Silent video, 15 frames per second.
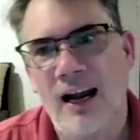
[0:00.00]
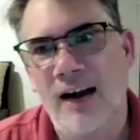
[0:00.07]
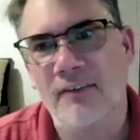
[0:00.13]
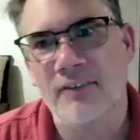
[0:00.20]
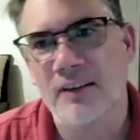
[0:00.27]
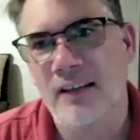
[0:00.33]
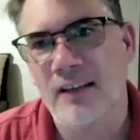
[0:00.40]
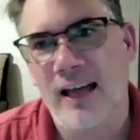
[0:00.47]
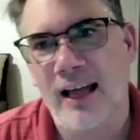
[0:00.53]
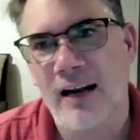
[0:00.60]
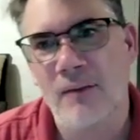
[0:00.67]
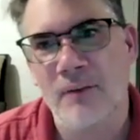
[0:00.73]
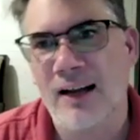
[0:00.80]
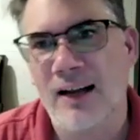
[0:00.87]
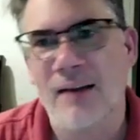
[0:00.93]
After that, I'm
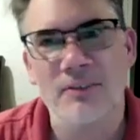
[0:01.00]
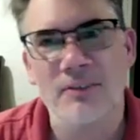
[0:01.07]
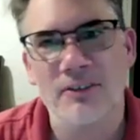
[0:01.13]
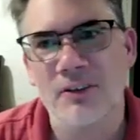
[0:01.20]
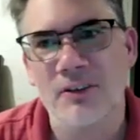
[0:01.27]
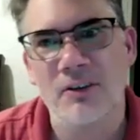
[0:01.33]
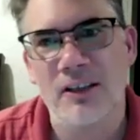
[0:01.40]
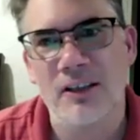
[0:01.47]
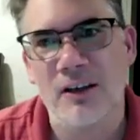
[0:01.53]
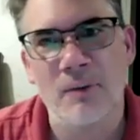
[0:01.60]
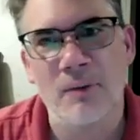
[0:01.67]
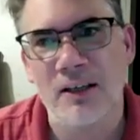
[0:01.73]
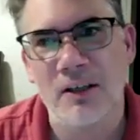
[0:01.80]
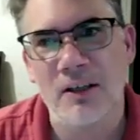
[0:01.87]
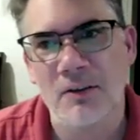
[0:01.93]
like I'm just doing it on
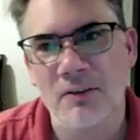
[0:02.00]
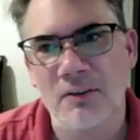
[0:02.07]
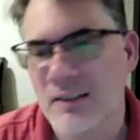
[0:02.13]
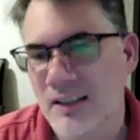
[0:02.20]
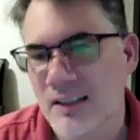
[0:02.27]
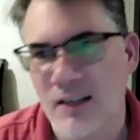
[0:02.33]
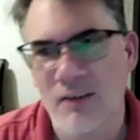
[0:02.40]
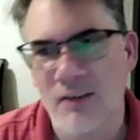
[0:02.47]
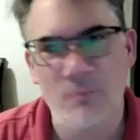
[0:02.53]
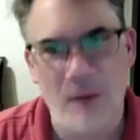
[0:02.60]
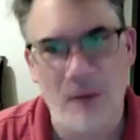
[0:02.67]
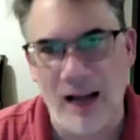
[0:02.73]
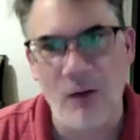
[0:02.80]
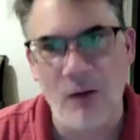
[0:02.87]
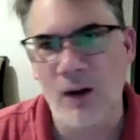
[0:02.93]
my own. It's a lot of work.
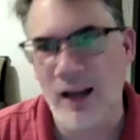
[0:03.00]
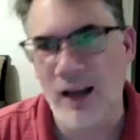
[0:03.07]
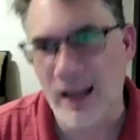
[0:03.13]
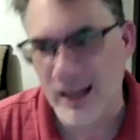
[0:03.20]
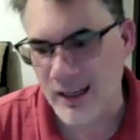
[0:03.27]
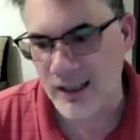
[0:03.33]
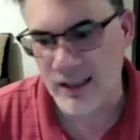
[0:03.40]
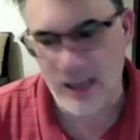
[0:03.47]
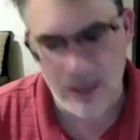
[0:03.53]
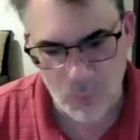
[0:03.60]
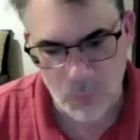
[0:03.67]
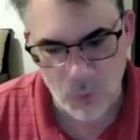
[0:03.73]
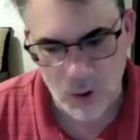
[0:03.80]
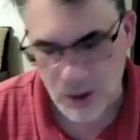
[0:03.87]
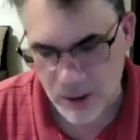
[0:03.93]
My way and and it
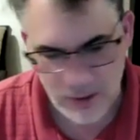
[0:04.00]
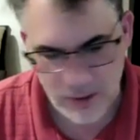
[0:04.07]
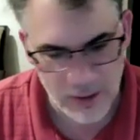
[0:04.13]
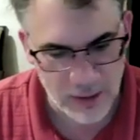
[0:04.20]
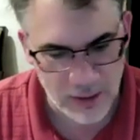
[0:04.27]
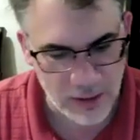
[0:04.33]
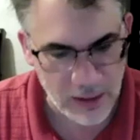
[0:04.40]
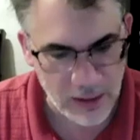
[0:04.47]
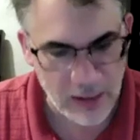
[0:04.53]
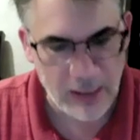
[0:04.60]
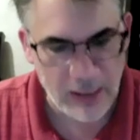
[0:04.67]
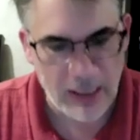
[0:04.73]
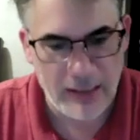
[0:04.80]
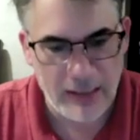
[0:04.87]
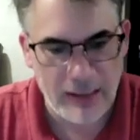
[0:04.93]
worked and
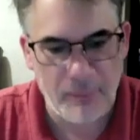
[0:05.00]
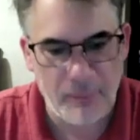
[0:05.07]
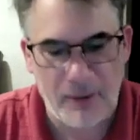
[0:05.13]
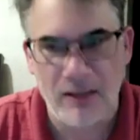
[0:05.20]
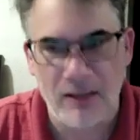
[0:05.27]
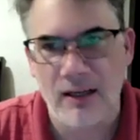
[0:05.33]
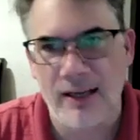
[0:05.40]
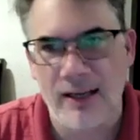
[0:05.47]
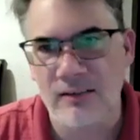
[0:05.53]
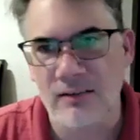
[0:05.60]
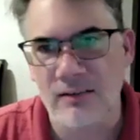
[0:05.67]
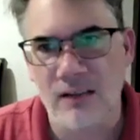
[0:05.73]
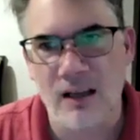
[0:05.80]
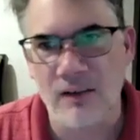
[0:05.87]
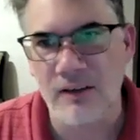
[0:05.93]
and and my clients
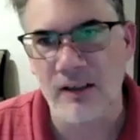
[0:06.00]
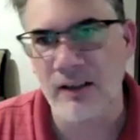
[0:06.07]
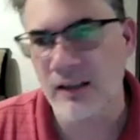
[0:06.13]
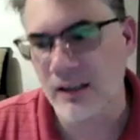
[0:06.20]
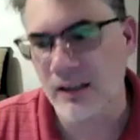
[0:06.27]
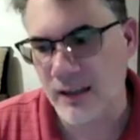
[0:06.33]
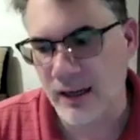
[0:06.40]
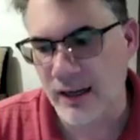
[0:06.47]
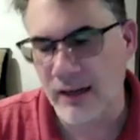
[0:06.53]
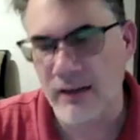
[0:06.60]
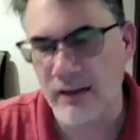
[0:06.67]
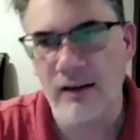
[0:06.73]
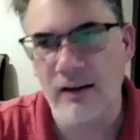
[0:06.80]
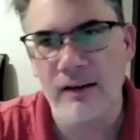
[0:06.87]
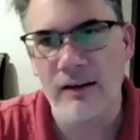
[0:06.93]
love it and
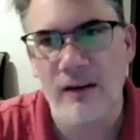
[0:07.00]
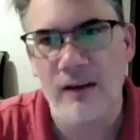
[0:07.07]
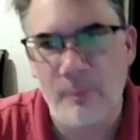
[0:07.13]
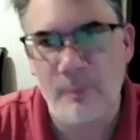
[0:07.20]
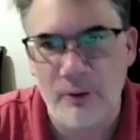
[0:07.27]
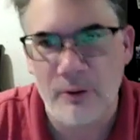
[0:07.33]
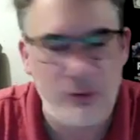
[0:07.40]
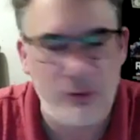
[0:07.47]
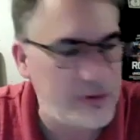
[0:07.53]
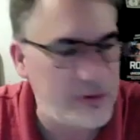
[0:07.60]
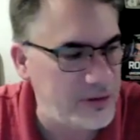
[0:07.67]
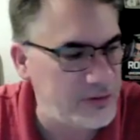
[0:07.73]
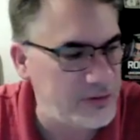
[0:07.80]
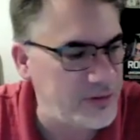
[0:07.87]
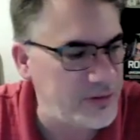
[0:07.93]
and you know, I produce
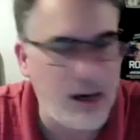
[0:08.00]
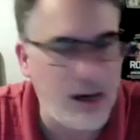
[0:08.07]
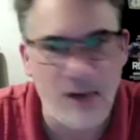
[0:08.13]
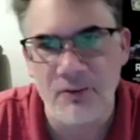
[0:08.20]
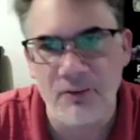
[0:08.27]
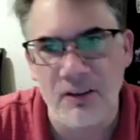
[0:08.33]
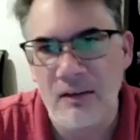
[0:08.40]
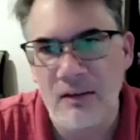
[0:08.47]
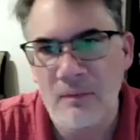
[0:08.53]
their stuff and